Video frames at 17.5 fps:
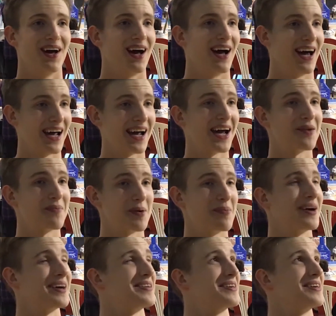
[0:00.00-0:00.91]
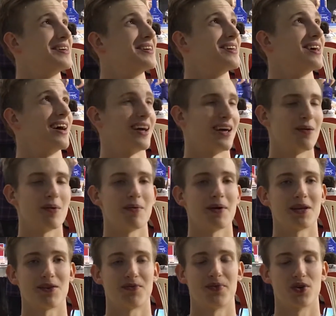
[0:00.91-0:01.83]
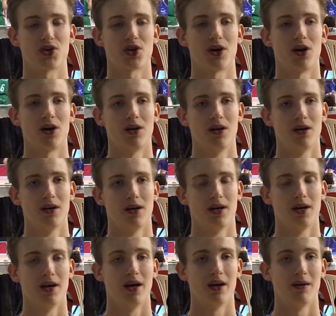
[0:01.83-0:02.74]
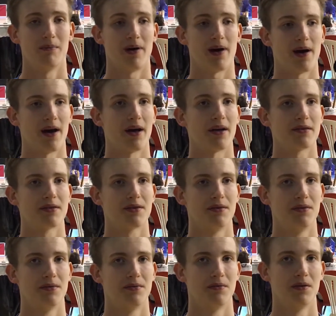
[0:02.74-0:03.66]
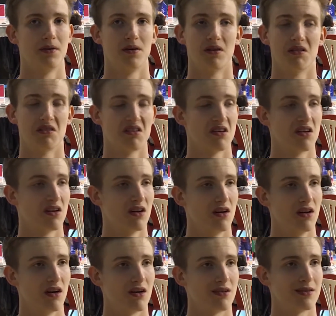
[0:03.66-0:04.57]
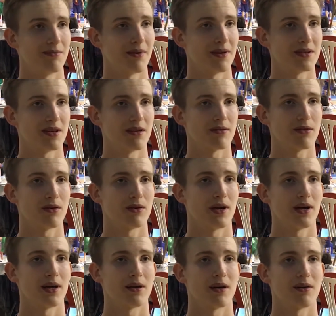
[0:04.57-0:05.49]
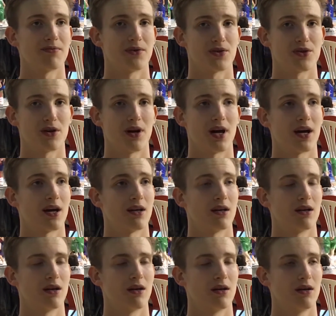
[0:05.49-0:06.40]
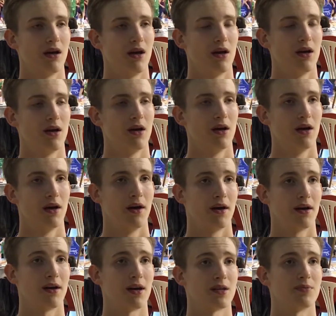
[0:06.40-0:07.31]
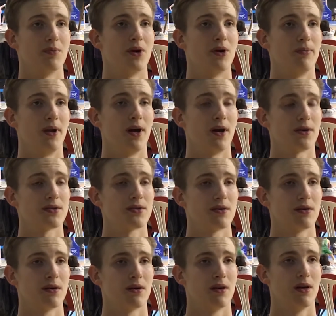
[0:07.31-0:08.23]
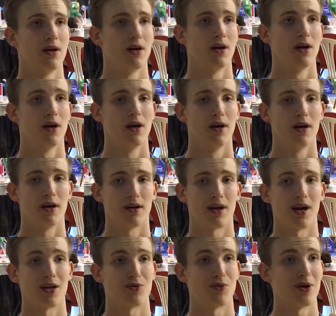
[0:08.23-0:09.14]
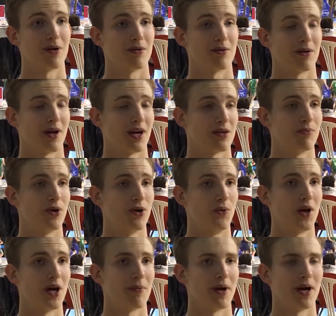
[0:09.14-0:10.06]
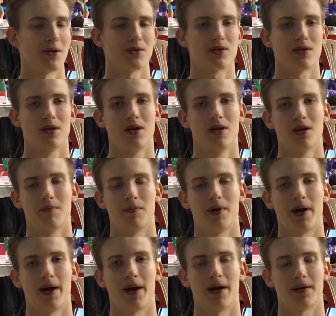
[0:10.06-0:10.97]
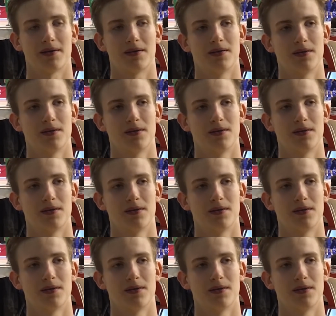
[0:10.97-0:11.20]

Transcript: I can be better. I can be better for sure, but I see myself good. Like for sure, I can get more blocks, get more rebounds, but